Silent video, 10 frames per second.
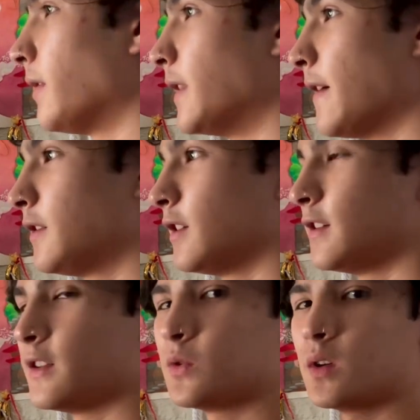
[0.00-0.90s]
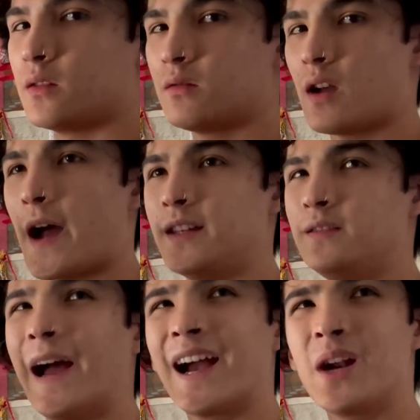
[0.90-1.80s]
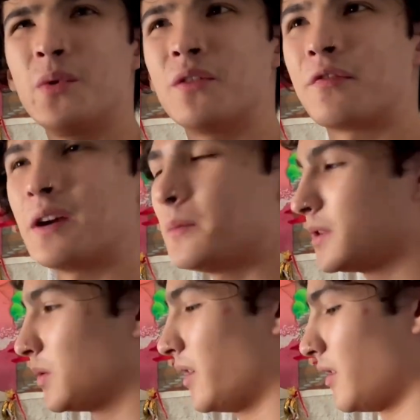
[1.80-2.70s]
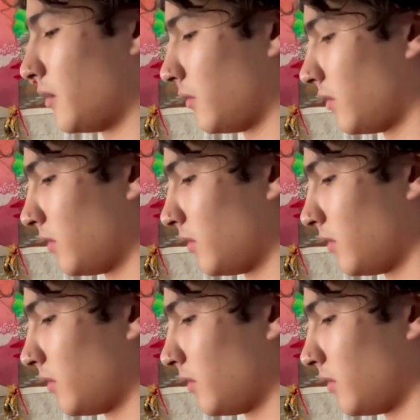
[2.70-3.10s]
Definitely this one. I kind of want to frame this one though,